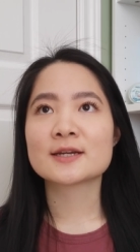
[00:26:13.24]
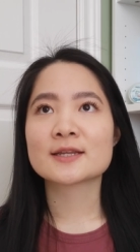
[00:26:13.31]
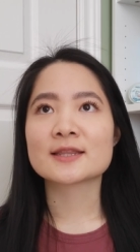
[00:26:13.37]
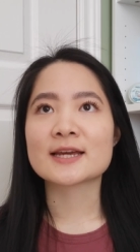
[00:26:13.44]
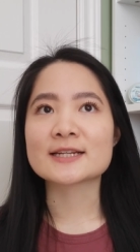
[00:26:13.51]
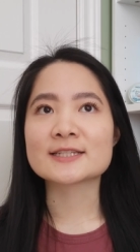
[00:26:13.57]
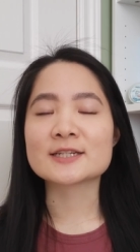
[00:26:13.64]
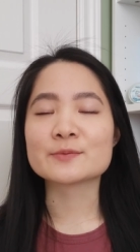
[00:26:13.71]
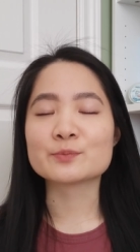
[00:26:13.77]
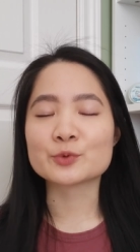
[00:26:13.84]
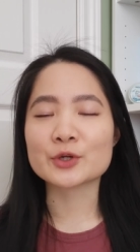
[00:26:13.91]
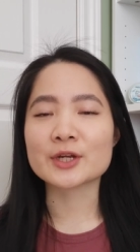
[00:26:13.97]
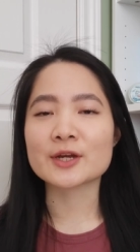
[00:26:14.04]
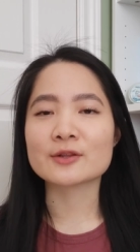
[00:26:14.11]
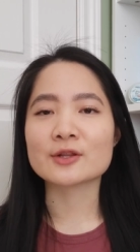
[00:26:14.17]
that did
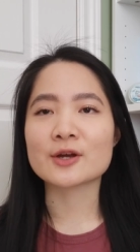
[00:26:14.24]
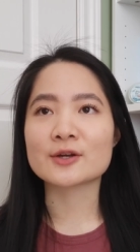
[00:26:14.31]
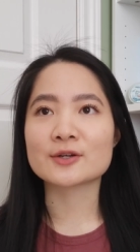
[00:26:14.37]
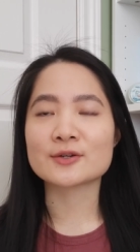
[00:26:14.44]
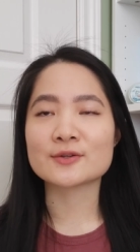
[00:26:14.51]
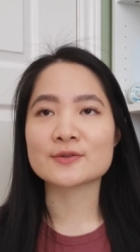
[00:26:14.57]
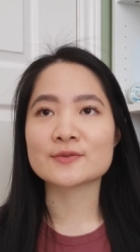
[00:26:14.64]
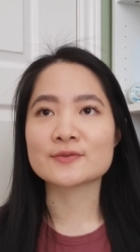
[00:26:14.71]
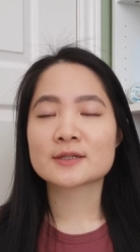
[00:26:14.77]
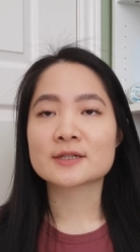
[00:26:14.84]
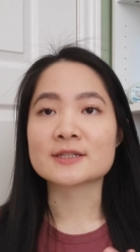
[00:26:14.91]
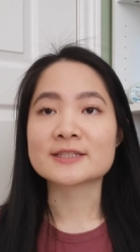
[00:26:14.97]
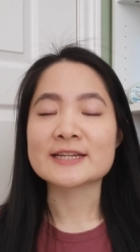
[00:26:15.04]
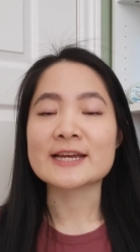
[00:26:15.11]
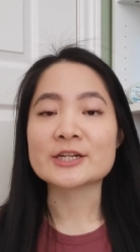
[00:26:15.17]
bring a lot of
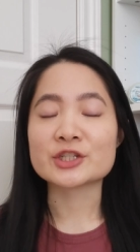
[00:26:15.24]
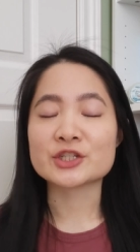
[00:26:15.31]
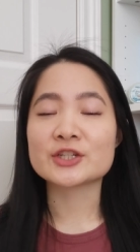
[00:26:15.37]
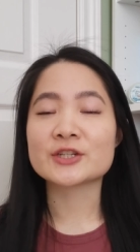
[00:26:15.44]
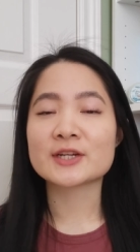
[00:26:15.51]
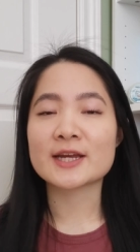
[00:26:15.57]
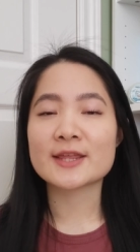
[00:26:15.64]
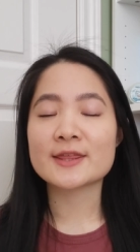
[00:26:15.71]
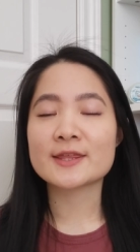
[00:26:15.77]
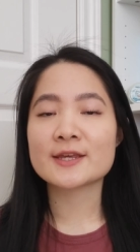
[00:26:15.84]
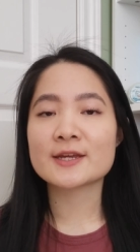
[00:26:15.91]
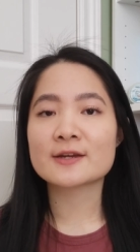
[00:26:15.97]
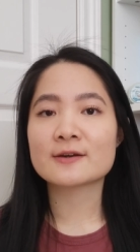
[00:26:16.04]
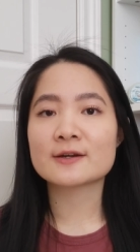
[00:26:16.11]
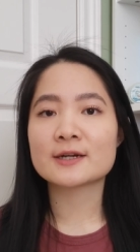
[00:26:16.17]
contention, I
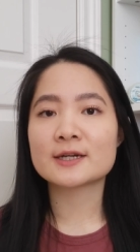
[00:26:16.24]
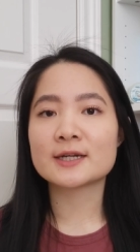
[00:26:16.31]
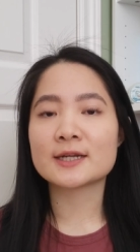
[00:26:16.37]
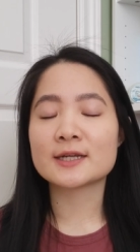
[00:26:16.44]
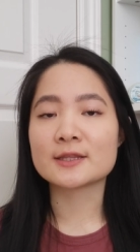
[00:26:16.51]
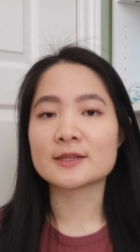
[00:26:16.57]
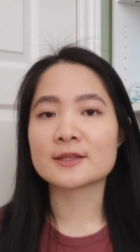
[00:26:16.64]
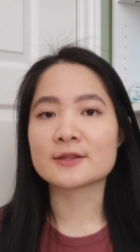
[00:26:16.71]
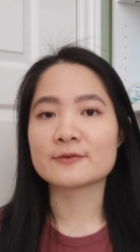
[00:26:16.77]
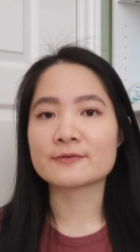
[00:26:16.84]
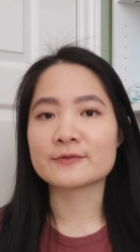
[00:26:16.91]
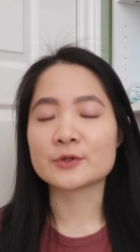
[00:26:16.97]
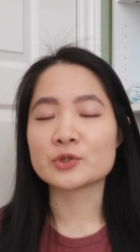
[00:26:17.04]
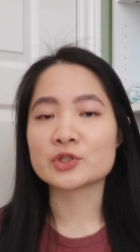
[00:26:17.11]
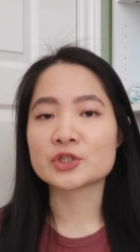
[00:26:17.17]
think, in the
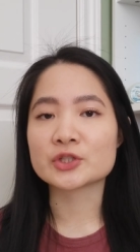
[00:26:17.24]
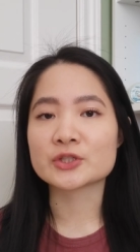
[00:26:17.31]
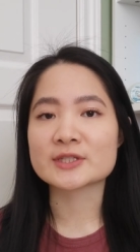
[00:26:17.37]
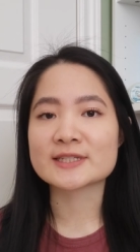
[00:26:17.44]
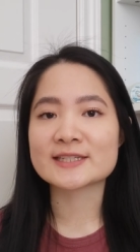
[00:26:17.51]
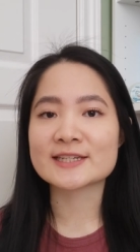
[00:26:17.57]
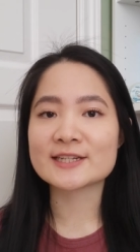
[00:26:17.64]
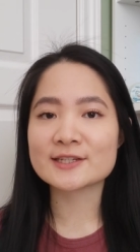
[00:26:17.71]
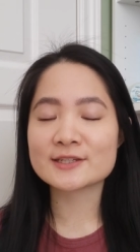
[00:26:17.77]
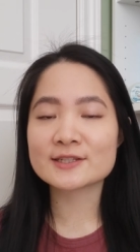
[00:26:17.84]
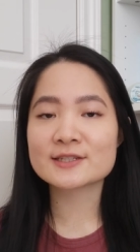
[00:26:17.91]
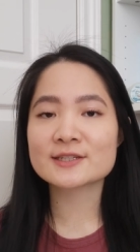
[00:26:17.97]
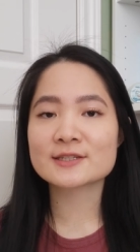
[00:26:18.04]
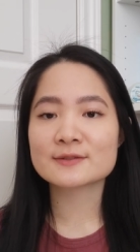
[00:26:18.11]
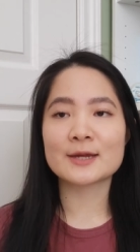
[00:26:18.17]
future
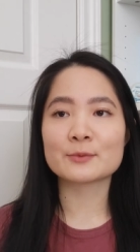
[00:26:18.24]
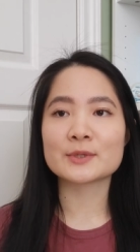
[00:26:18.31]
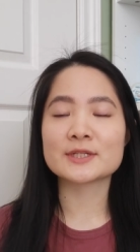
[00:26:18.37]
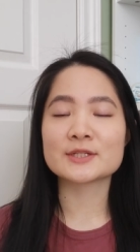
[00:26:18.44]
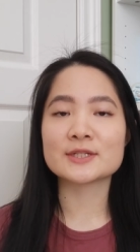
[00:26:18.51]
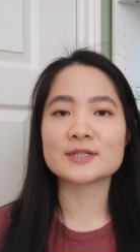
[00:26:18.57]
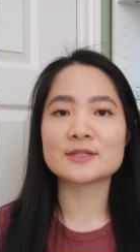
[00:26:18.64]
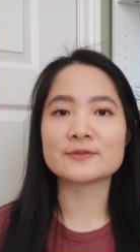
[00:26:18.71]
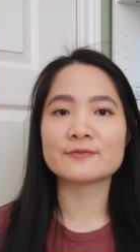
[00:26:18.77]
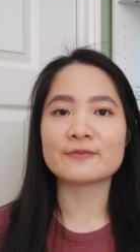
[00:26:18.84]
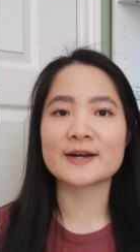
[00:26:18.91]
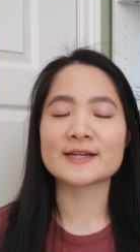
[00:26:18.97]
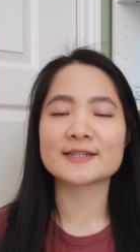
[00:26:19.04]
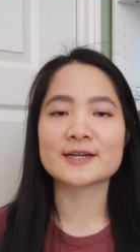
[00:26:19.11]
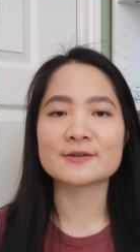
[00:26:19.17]
scenes. And we did
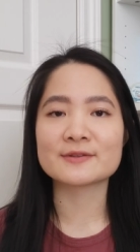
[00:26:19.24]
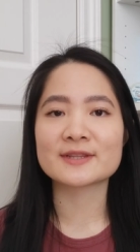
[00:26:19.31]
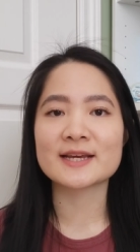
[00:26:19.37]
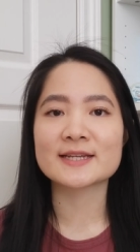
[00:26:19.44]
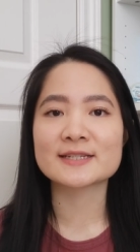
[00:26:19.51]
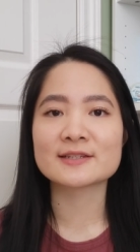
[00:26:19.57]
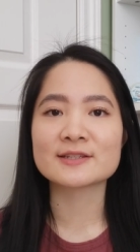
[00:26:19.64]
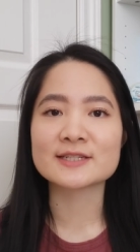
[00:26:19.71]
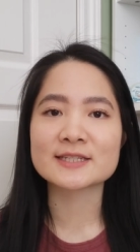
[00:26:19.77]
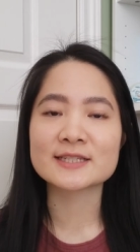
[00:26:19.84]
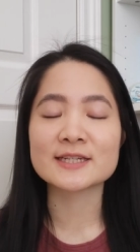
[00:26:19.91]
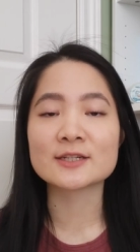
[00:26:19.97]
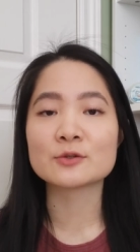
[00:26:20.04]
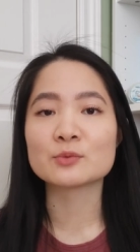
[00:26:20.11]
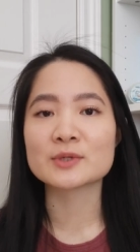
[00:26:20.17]
find out that
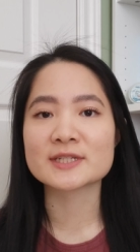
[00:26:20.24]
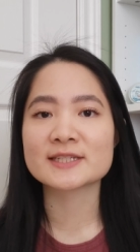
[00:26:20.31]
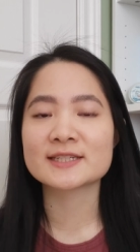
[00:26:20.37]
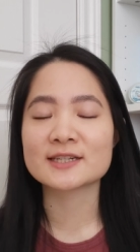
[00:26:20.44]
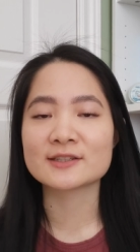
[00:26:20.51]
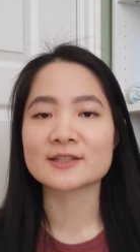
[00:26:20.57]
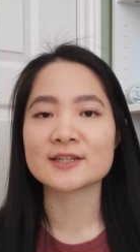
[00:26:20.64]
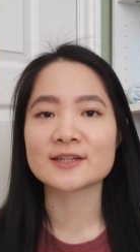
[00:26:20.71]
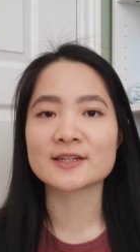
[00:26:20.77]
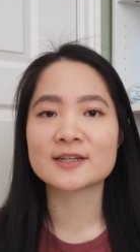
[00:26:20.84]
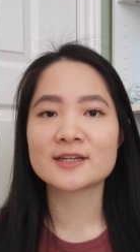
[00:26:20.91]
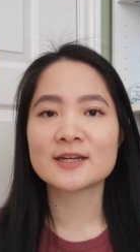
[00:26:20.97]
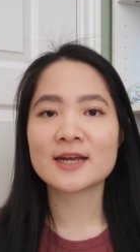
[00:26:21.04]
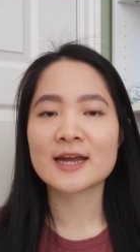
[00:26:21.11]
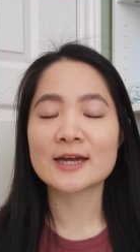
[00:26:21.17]
Celestina was telling
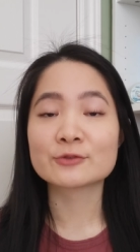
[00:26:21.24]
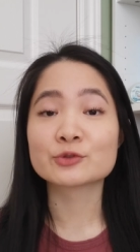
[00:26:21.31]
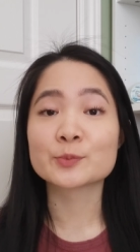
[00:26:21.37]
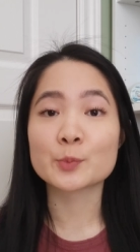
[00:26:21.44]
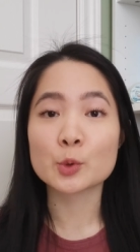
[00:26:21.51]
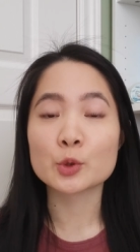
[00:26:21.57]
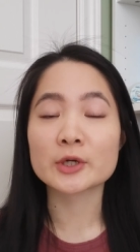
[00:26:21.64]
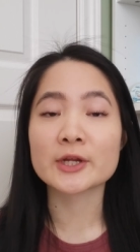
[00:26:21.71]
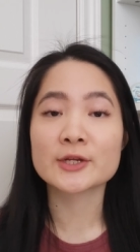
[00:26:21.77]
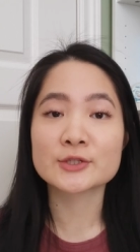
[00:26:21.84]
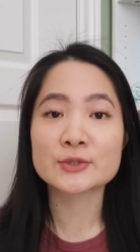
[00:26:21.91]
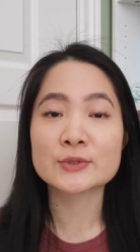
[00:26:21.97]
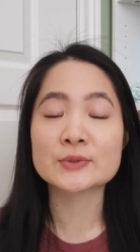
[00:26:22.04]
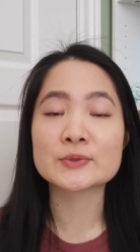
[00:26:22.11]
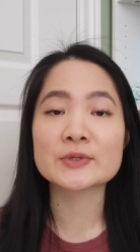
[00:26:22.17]
and reporting
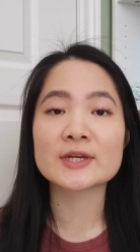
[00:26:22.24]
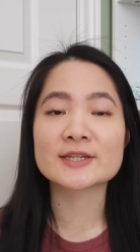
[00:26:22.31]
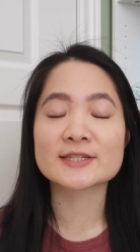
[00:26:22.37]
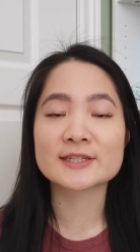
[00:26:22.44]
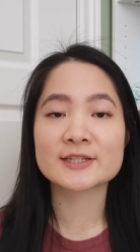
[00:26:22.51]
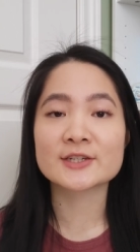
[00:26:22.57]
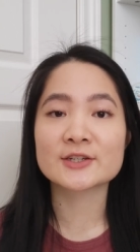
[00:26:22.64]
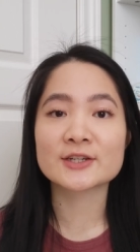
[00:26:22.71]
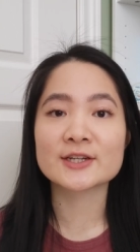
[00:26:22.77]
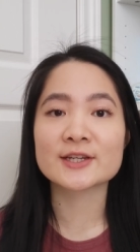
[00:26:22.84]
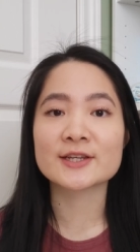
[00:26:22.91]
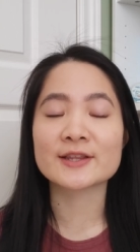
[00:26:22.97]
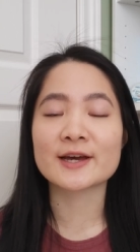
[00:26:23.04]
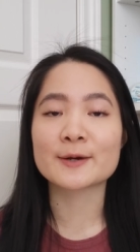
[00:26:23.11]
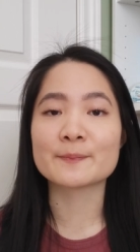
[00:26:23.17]
to the
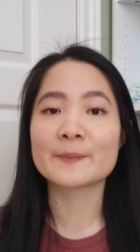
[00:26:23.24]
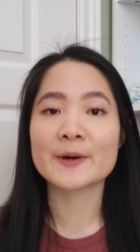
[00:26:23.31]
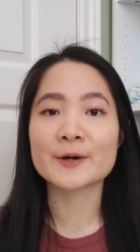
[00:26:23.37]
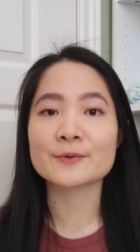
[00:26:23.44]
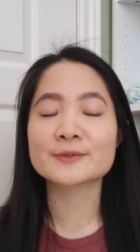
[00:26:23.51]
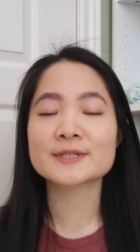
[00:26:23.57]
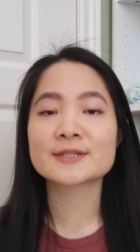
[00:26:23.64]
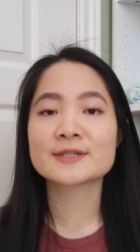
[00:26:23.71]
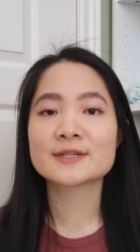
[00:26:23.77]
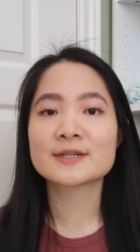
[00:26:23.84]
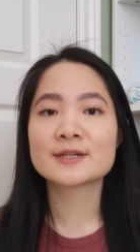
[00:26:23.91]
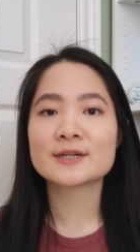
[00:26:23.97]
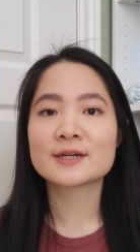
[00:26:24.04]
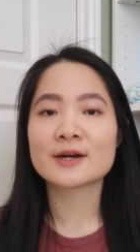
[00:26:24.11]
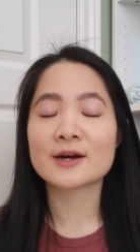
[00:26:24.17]
Asteri about
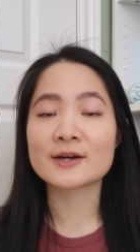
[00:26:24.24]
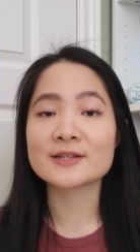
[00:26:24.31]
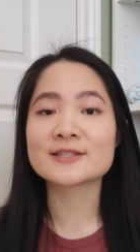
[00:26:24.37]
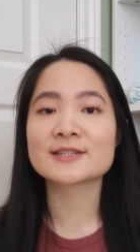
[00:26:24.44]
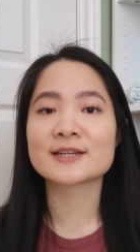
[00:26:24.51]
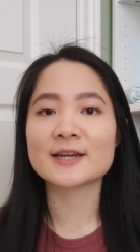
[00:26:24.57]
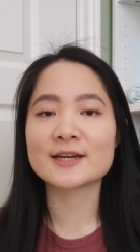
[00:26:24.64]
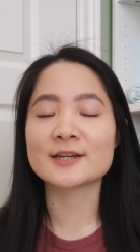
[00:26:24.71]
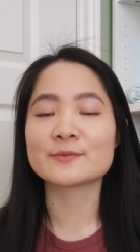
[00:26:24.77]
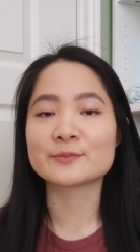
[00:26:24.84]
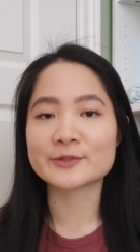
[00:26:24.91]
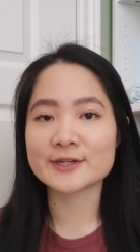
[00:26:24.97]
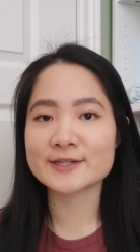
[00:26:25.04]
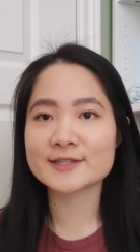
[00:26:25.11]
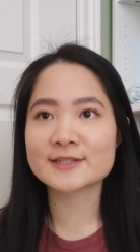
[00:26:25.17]
Hunt and
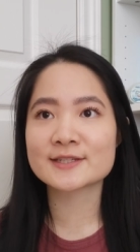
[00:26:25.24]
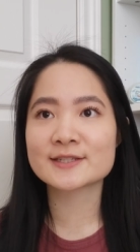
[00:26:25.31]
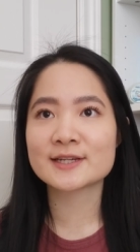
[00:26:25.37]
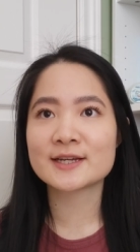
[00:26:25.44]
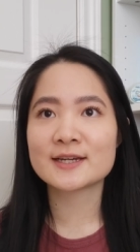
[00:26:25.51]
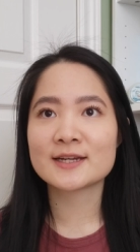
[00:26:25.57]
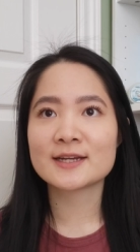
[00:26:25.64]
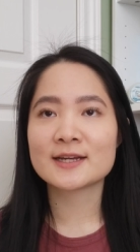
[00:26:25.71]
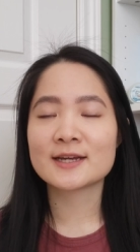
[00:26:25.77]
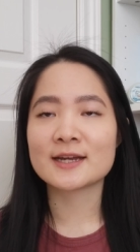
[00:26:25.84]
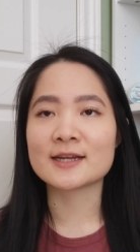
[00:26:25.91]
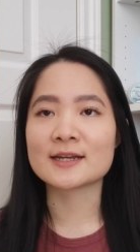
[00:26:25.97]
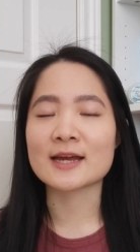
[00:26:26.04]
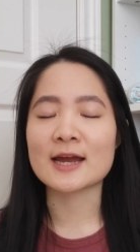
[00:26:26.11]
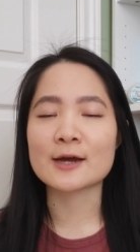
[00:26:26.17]
Bryce,
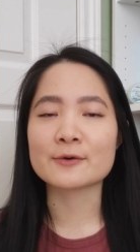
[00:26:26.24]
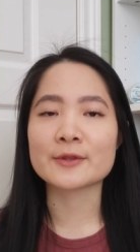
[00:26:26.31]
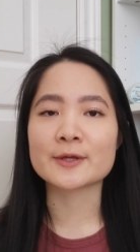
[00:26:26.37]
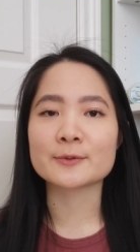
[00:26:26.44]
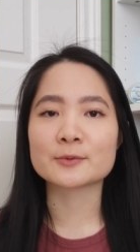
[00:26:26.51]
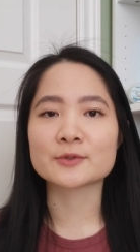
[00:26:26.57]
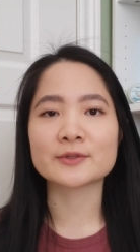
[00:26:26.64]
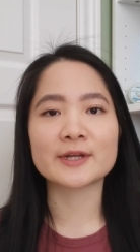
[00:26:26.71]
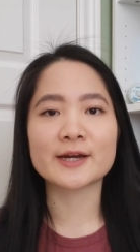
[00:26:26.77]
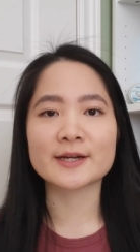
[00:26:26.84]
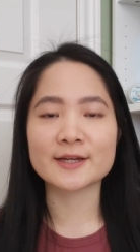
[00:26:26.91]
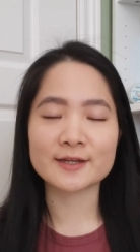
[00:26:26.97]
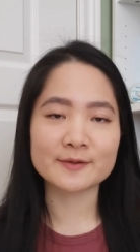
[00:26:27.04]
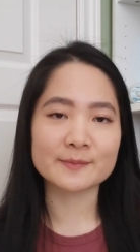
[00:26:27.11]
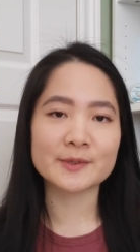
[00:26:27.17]
and how they were
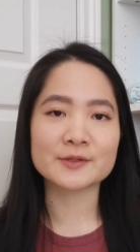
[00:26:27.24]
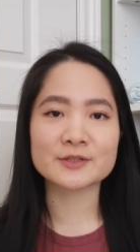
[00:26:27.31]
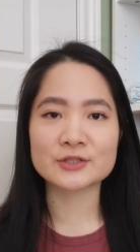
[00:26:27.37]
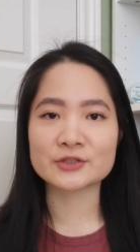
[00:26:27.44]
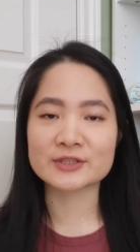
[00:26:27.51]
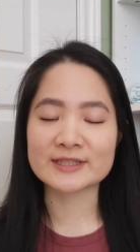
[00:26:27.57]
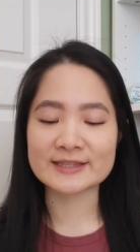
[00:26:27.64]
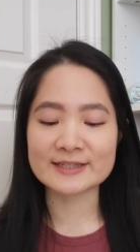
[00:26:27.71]
lying about certain